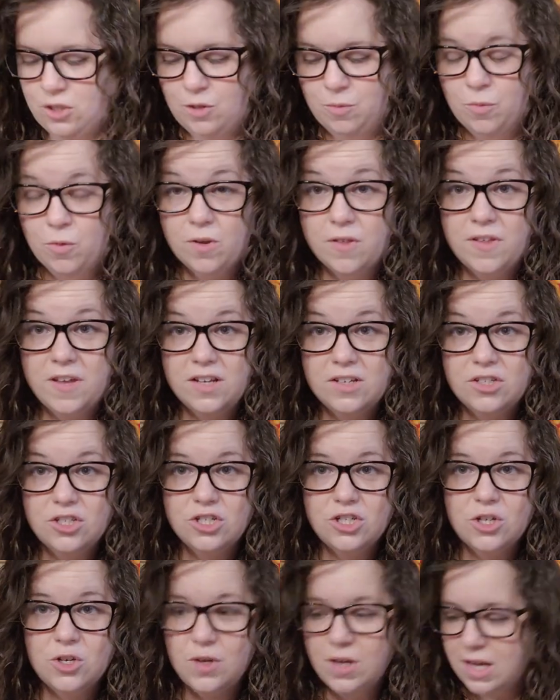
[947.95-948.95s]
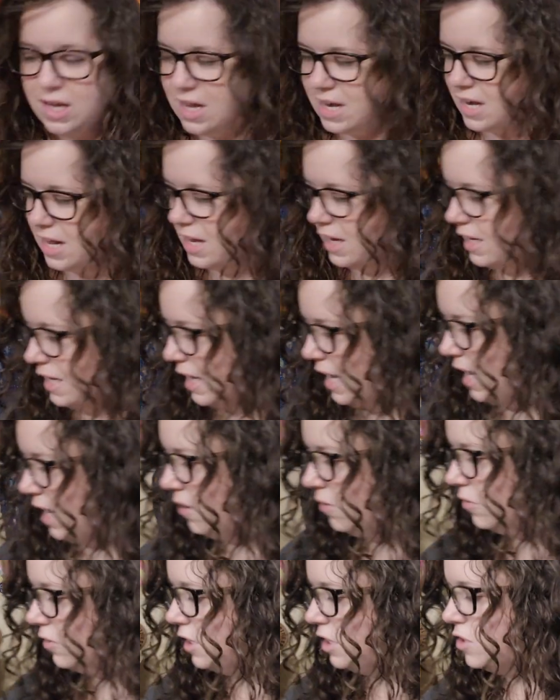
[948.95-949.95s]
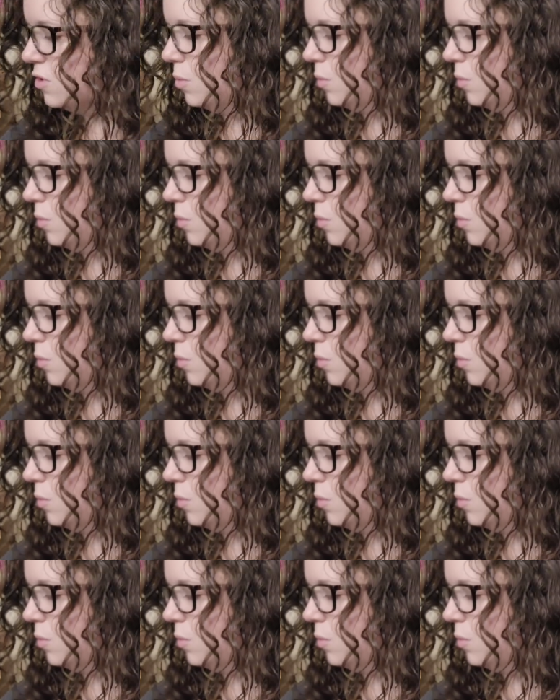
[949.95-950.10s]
two more things to show you and I can't reach